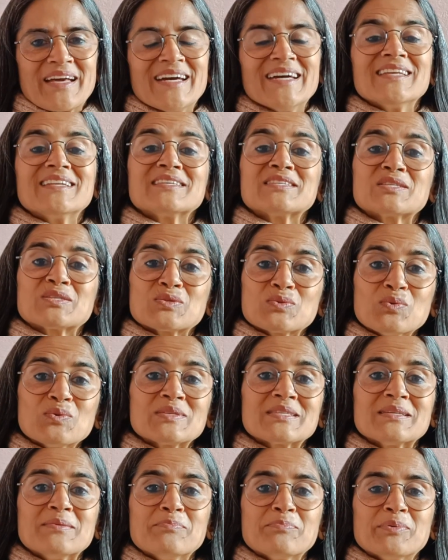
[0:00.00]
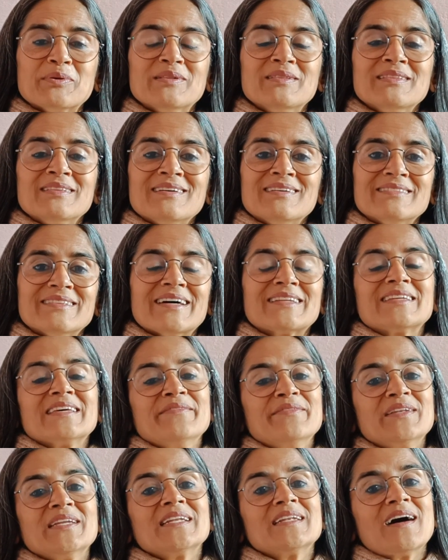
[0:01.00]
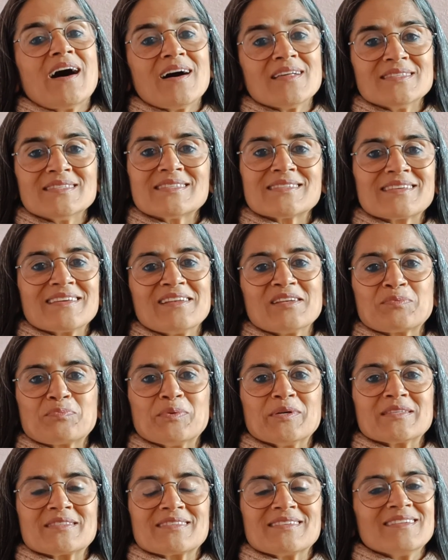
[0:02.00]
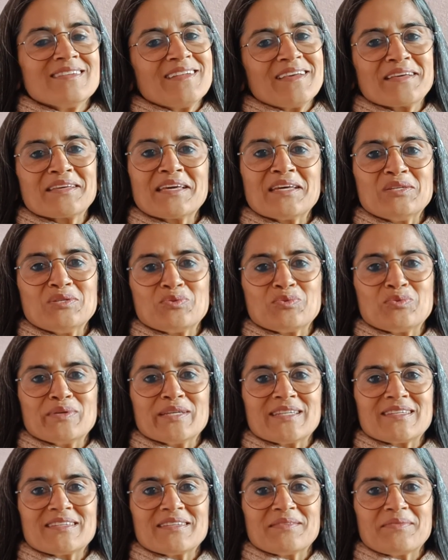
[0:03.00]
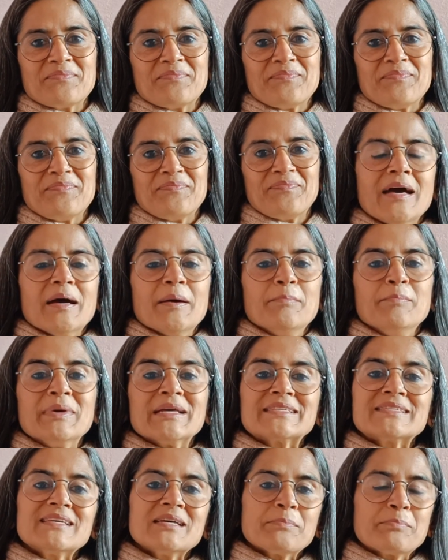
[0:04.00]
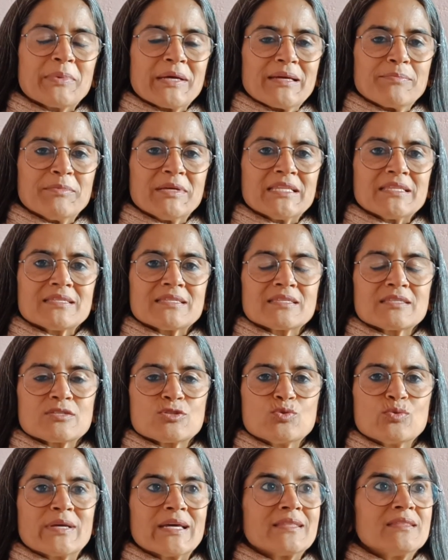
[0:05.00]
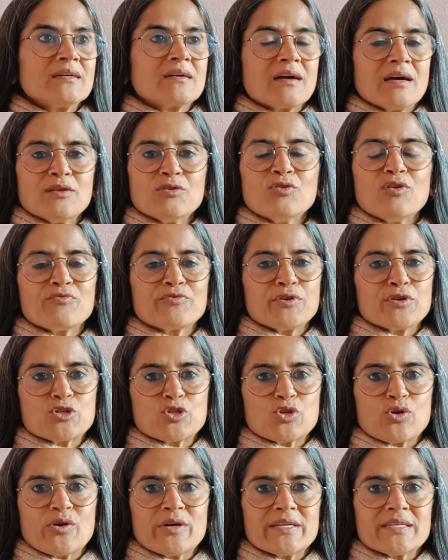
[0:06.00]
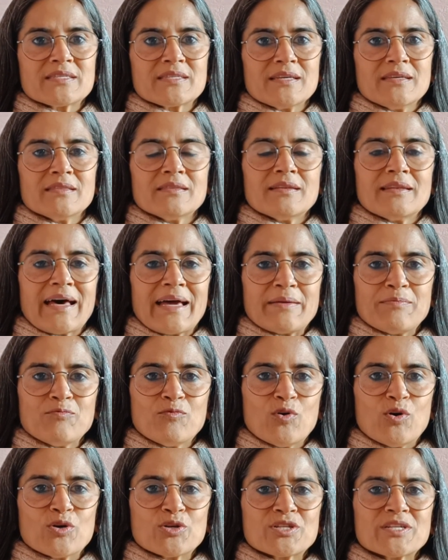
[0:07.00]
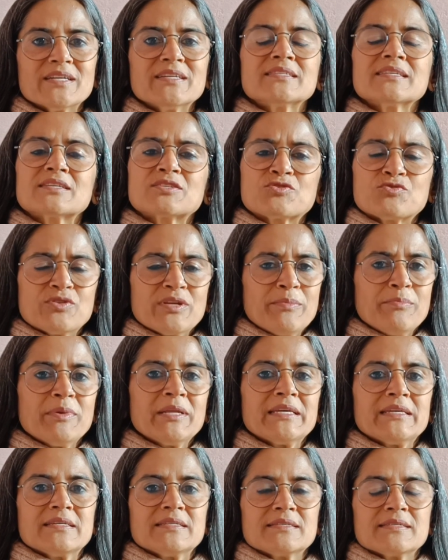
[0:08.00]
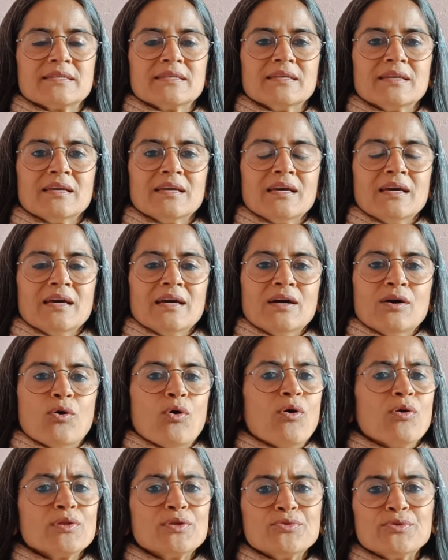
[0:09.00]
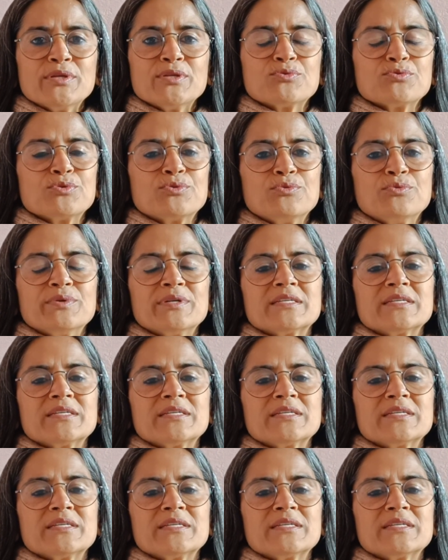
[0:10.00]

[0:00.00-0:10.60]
It is so simple that even an unskilled person can do it. Mixing pigments to get the color of your choice in the lime wash is extremely easy. All you need to do